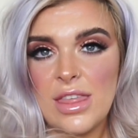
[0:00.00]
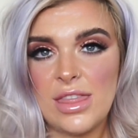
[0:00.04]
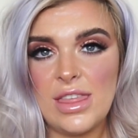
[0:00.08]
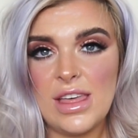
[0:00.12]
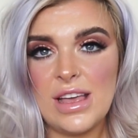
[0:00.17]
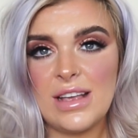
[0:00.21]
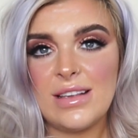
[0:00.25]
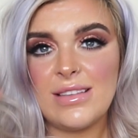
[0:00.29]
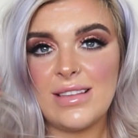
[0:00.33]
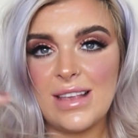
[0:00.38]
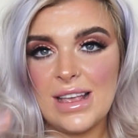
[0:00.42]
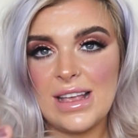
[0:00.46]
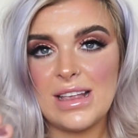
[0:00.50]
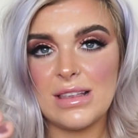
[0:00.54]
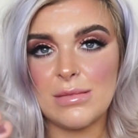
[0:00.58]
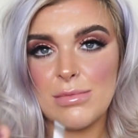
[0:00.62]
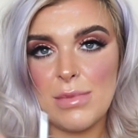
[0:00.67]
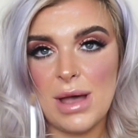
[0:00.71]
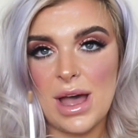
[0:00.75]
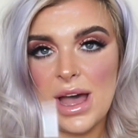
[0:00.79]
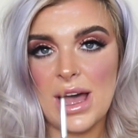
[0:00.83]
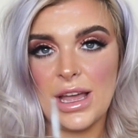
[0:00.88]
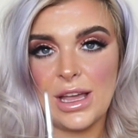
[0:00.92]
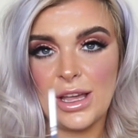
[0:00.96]
This is
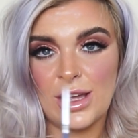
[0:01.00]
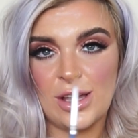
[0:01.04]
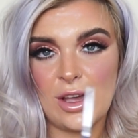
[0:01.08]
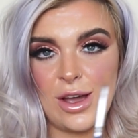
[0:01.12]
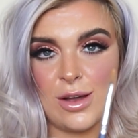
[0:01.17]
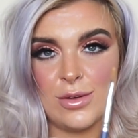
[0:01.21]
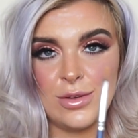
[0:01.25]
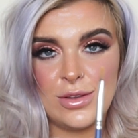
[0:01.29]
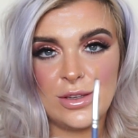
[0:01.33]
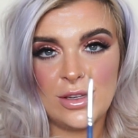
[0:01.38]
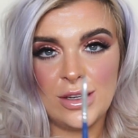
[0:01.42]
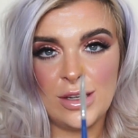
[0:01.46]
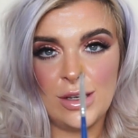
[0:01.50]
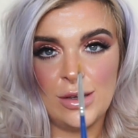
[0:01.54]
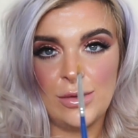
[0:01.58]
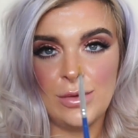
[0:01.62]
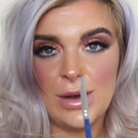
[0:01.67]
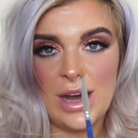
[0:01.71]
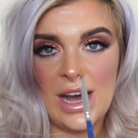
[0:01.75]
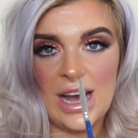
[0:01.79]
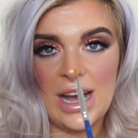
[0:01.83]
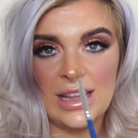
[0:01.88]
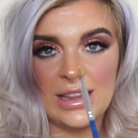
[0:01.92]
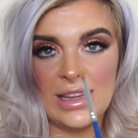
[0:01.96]
my go-to
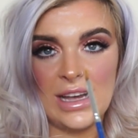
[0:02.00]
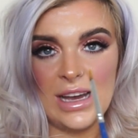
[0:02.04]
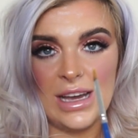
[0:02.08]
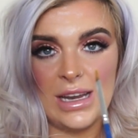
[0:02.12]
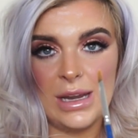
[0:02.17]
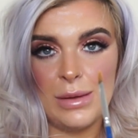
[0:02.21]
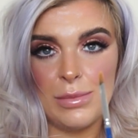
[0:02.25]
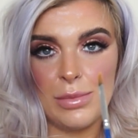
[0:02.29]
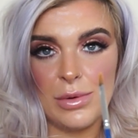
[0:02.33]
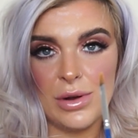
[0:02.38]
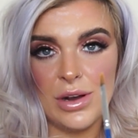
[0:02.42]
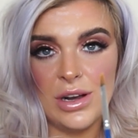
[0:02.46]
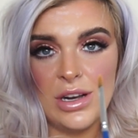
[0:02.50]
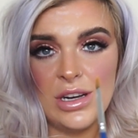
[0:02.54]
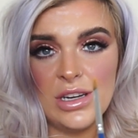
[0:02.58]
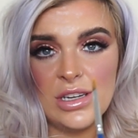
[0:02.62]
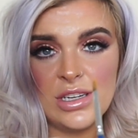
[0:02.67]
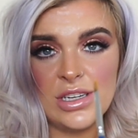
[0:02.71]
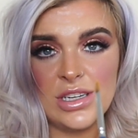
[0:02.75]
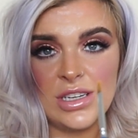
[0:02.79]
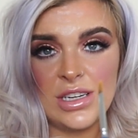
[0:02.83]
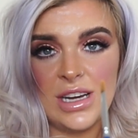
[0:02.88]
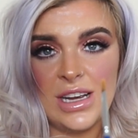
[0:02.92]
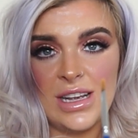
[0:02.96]
eyeliner
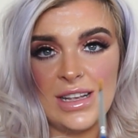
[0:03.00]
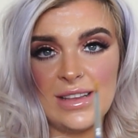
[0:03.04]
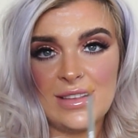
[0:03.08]
brush.